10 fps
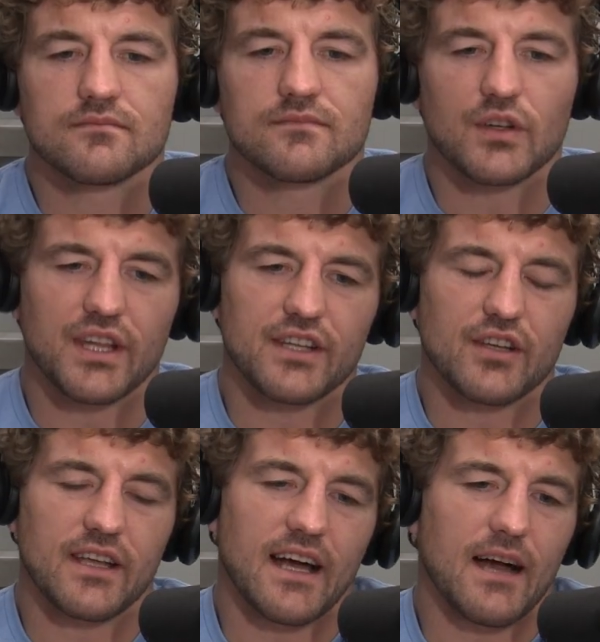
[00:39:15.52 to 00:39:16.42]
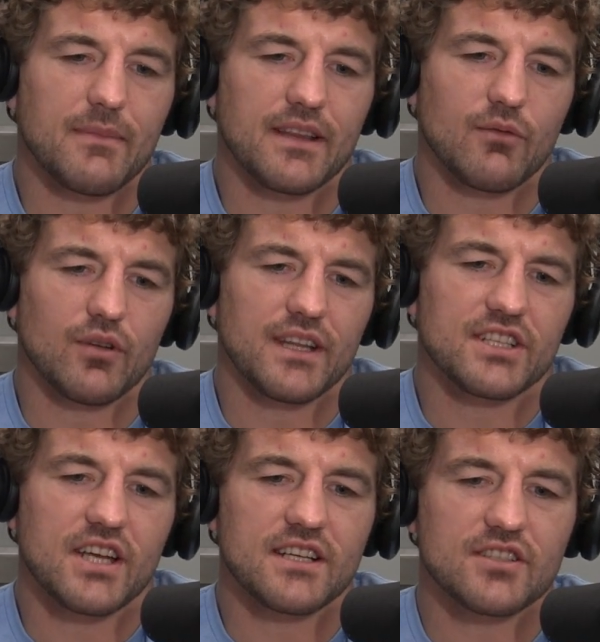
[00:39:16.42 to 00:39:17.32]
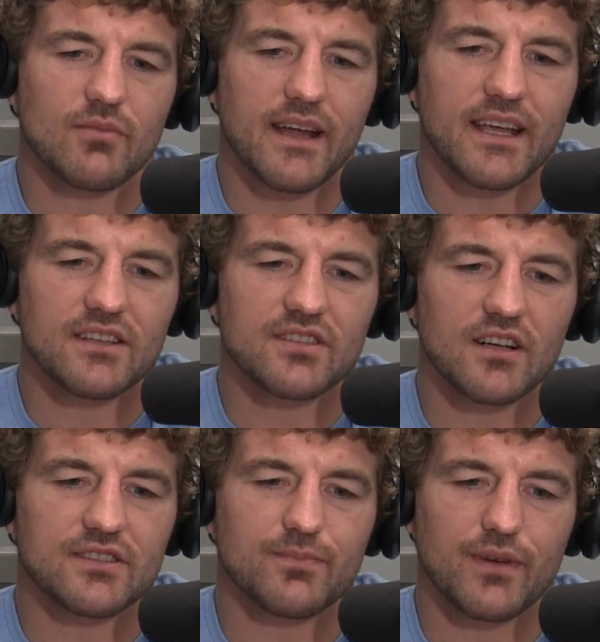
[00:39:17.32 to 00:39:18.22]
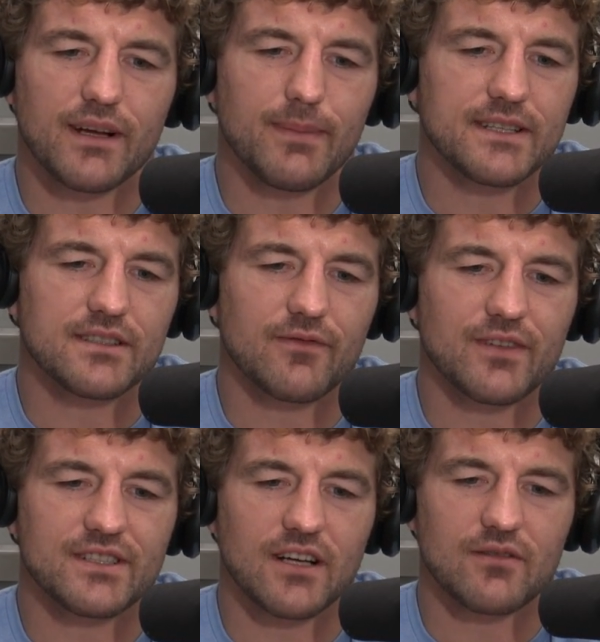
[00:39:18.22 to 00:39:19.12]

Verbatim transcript: But they do, yeah. I mean, will they change the rankings all spring based on freestyle